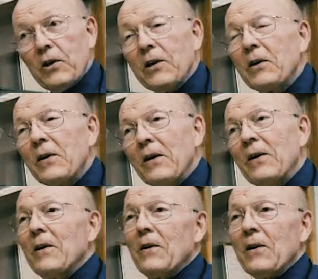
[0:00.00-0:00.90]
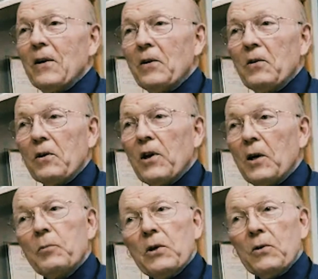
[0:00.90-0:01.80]
had, and the
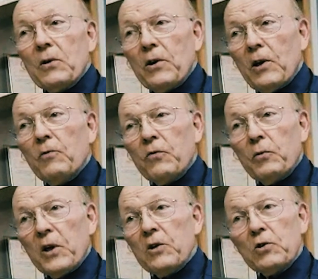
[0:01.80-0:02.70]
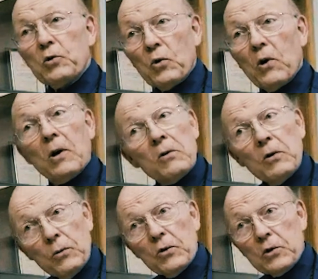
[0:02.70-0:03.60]
comment that came from Ed Straw,
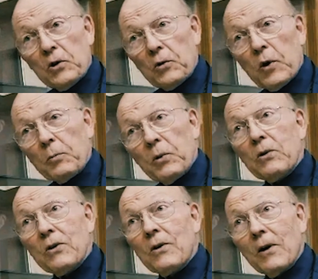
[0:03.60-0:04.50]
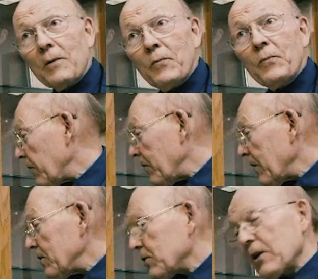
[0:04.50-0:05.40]
who was our rep at the time,
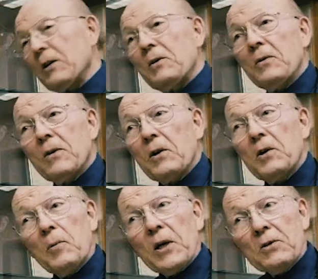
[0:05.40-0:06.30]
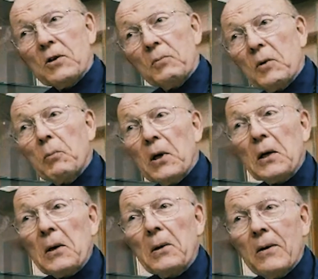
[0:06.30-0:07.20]
he said, Can you make something
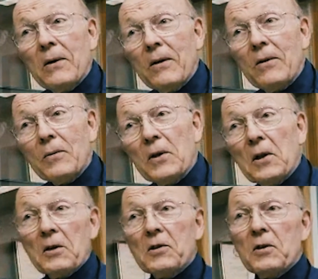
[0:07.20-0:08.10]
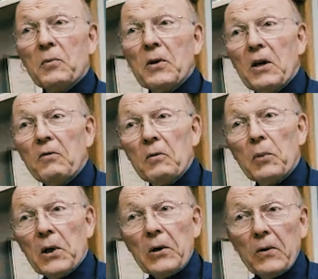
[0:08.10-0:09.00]
bigger? We'd like something even
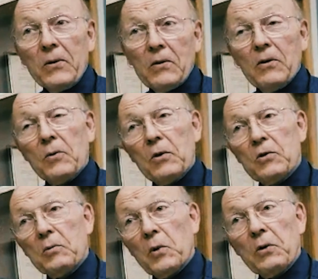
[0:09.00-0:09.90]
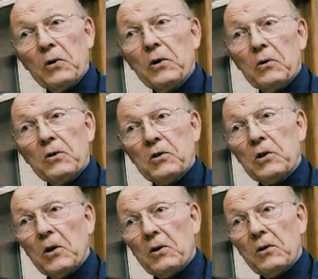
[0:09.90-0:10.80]
bigger. There were some other units
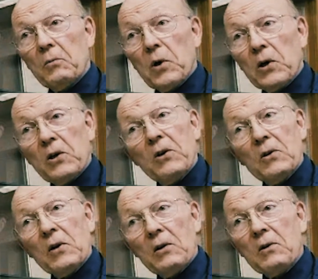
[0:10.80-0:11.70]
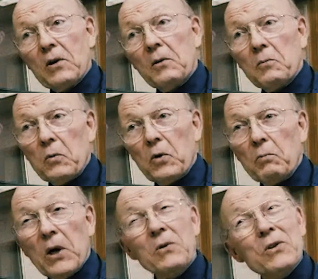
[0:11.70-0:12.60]
out on the market at that time that were
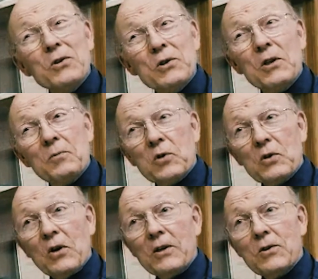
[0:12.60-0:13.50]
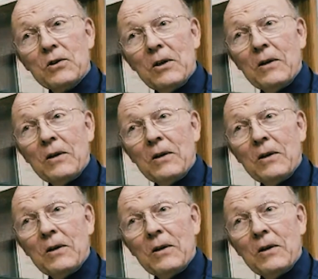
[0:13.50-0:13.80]
about the same size.